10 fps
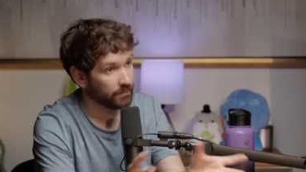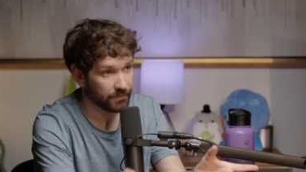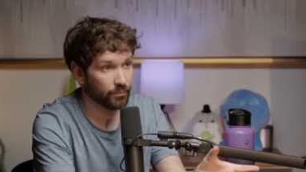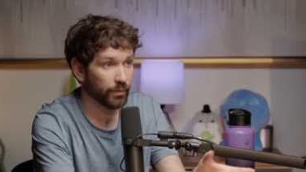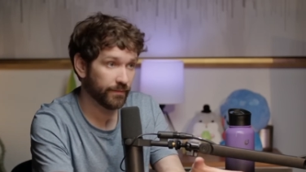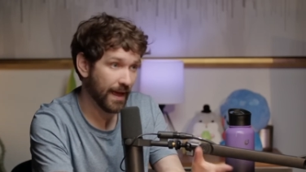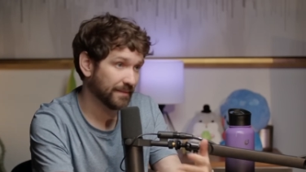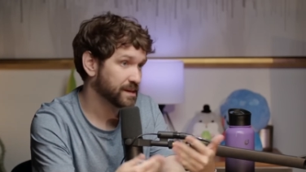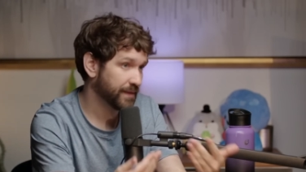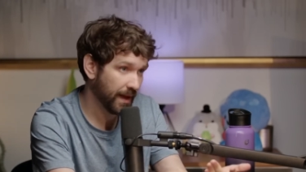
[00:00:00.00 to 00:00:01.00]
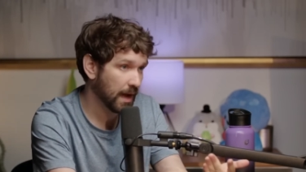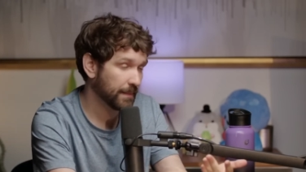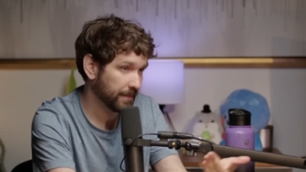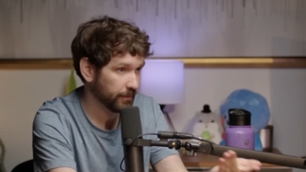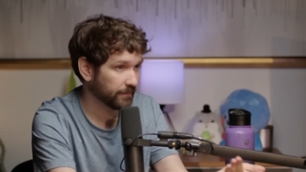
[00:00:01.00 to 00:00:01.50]
we've had this thing
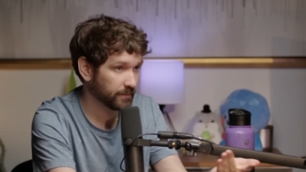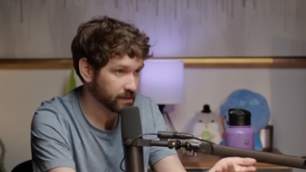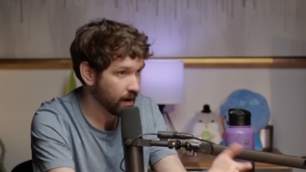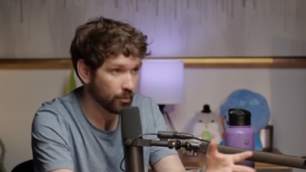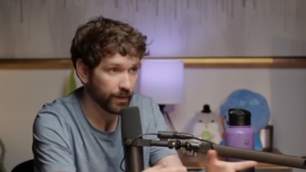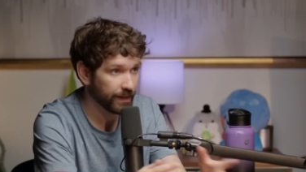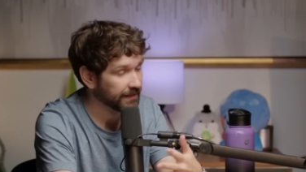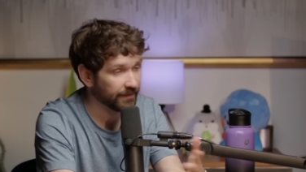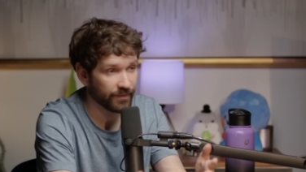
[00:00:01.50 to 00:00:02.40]
come up that we saw. We need to